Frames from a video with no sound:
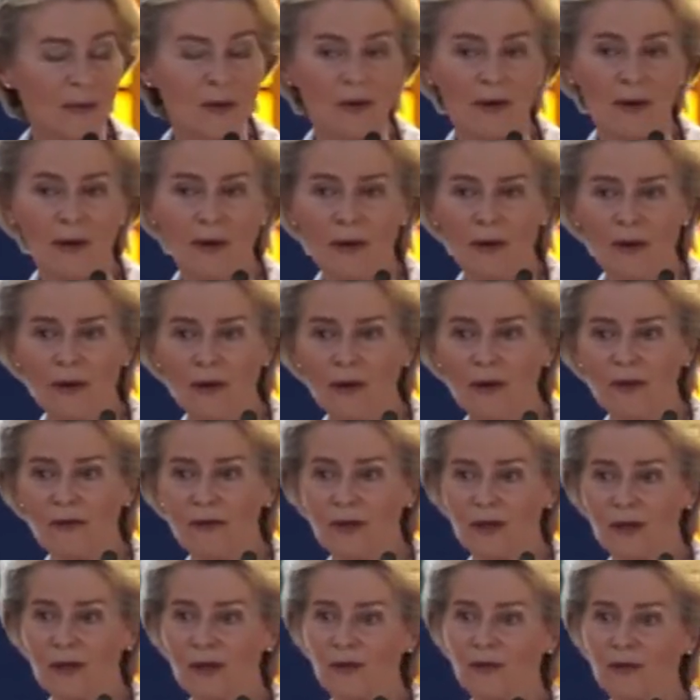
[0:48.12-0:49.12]
with all the
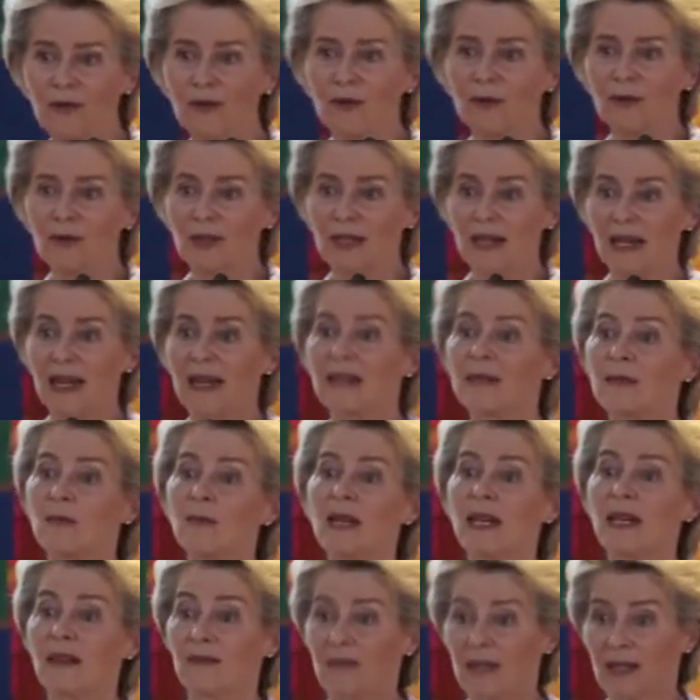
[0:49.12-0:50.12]
fossil fuels as
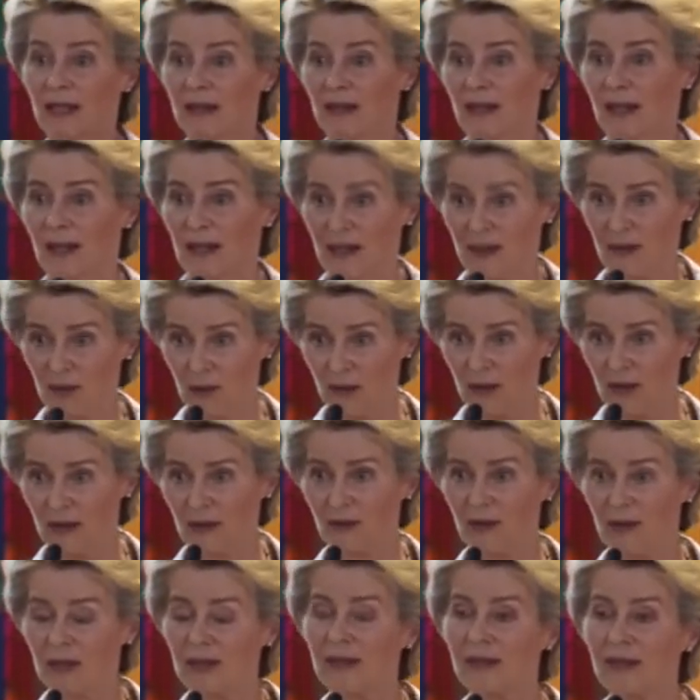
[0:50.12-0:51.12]
we have done the last
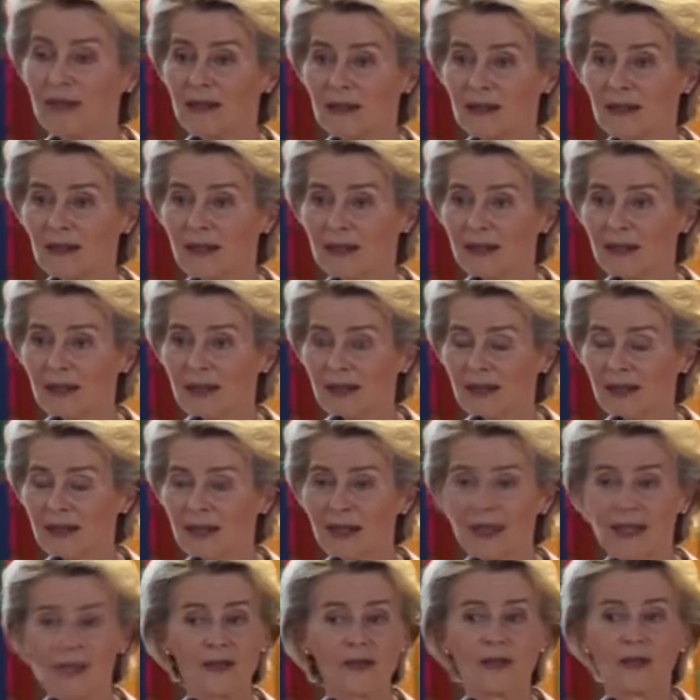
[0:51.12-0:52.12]
200 years,
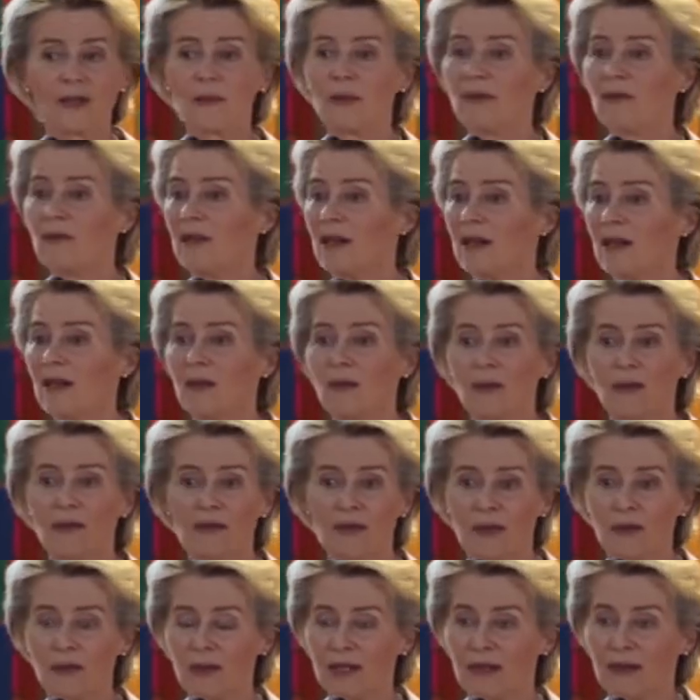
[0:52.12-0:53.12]
it's going to be very,
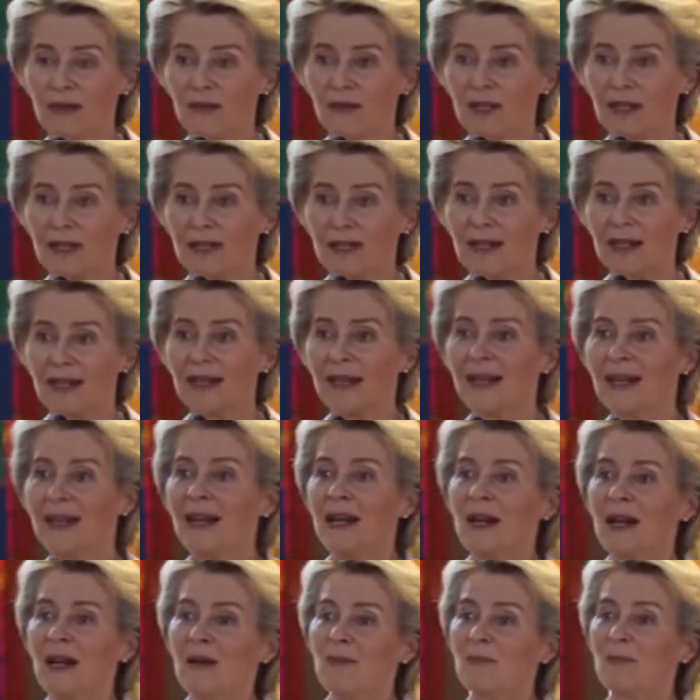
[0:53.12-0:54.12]
very difficult.
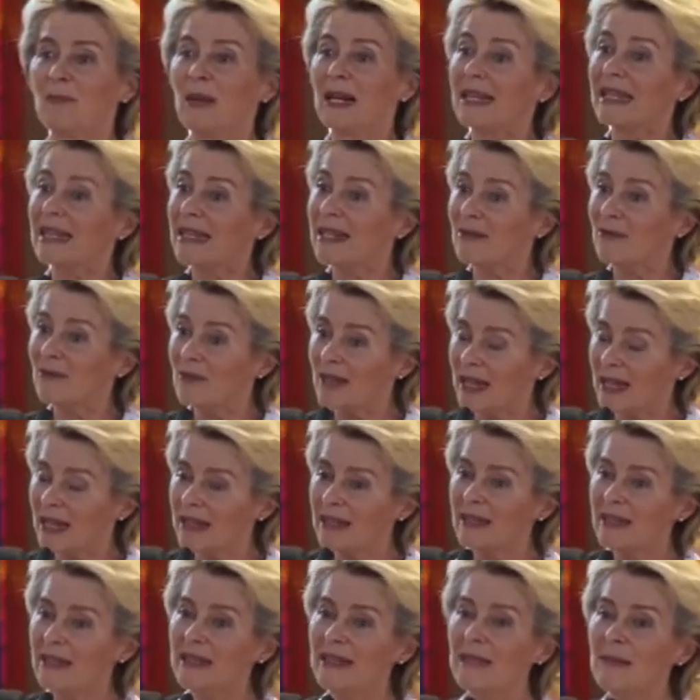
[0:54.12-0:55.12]
But if they
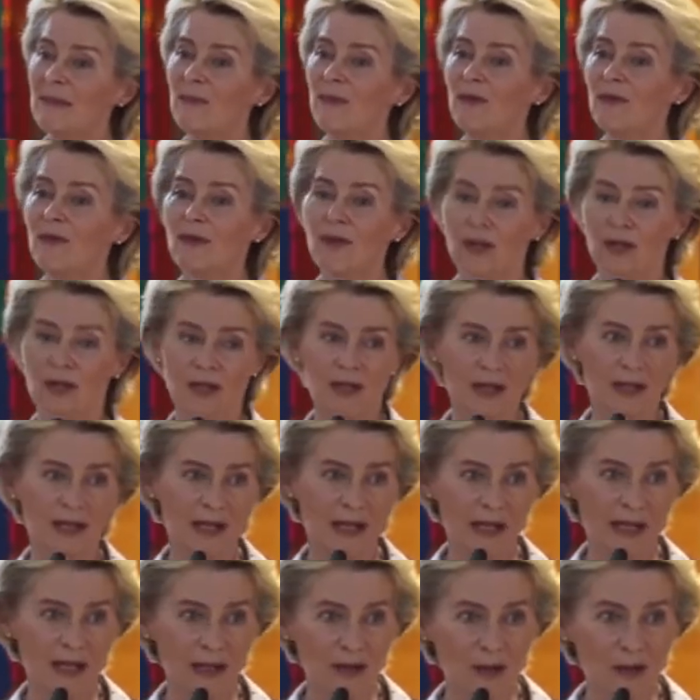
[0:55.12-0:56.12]
leapfrog
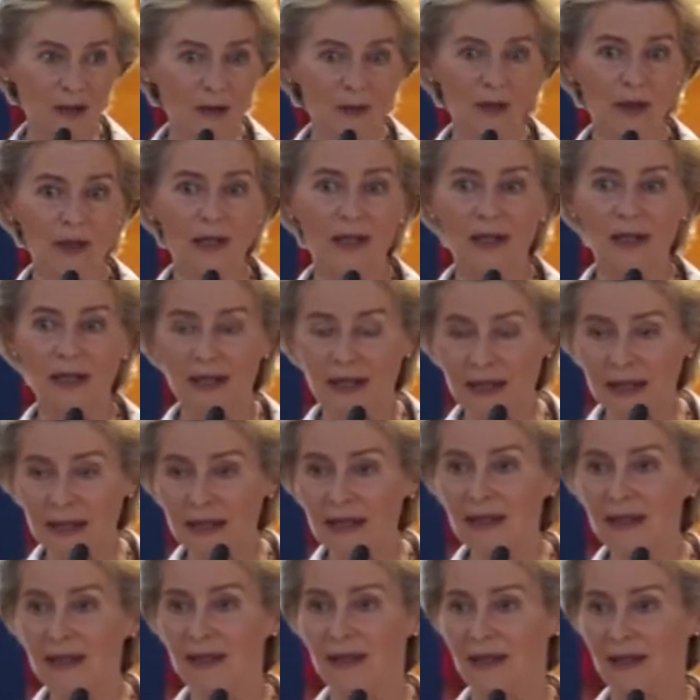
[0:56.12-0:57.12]
into a
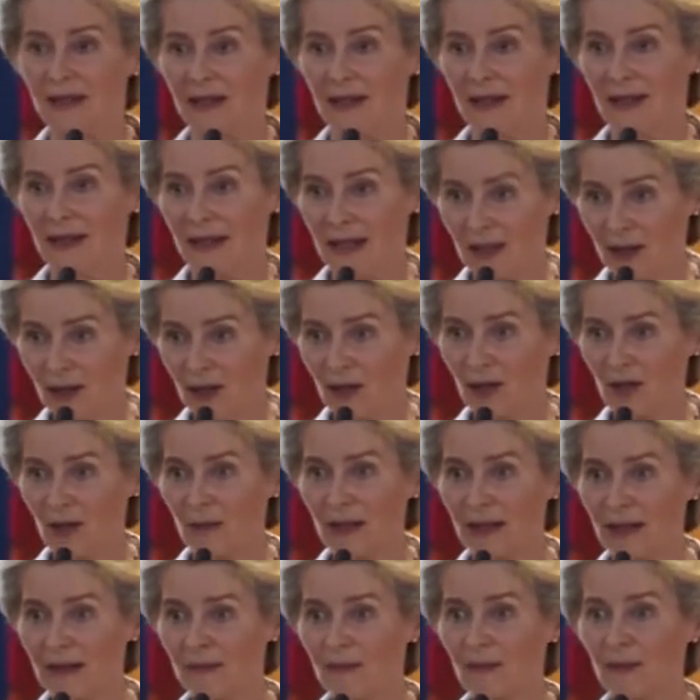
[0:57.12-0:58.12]
clean
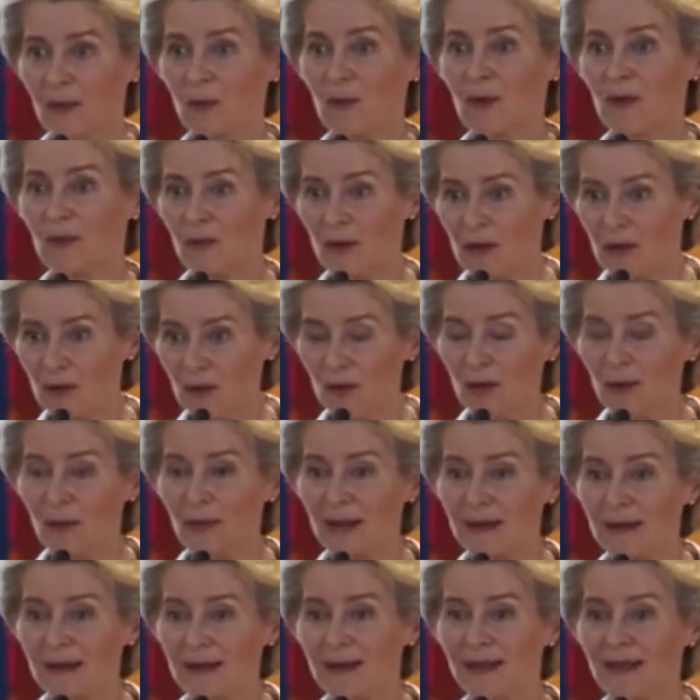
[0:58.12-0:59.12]
economy with
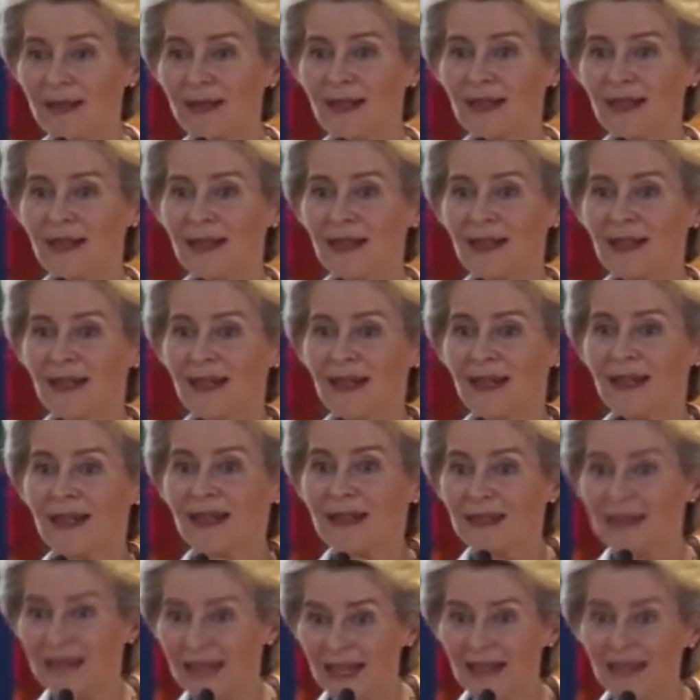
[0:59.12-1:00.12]
renewables,
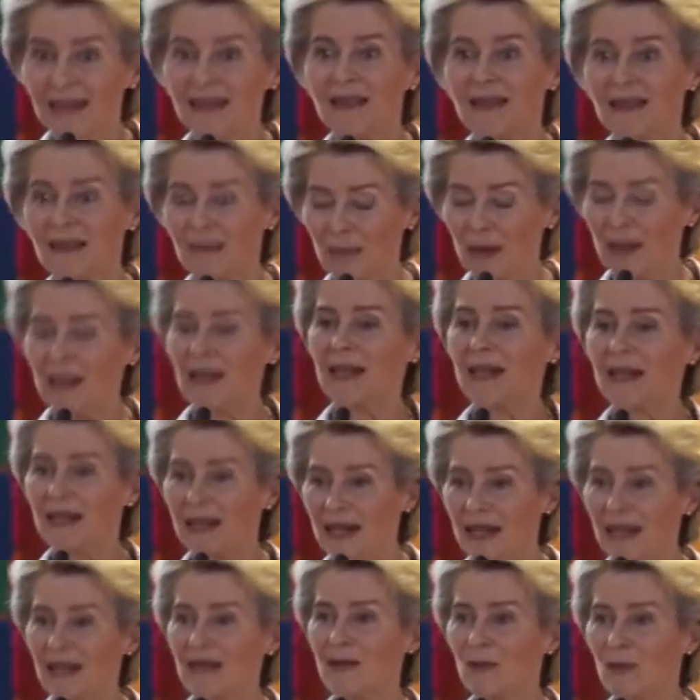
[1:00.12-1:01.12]
then the planet
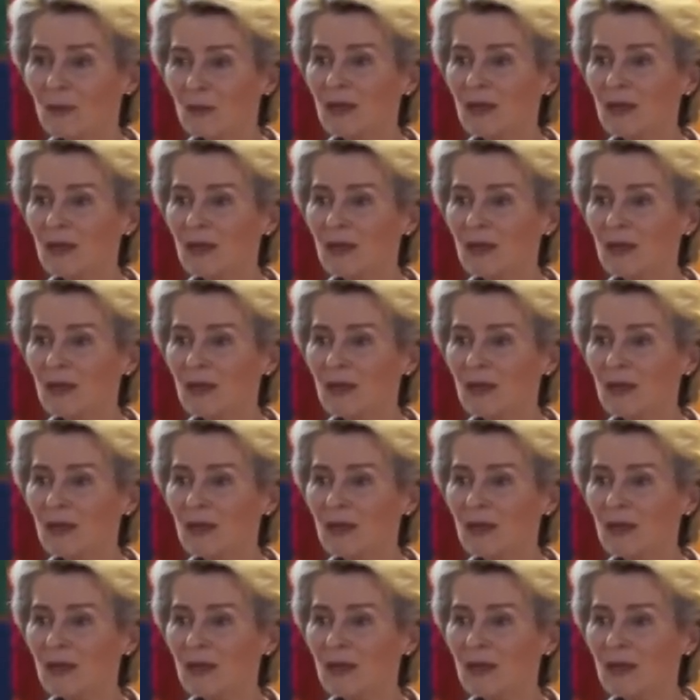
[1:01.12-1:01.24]
has a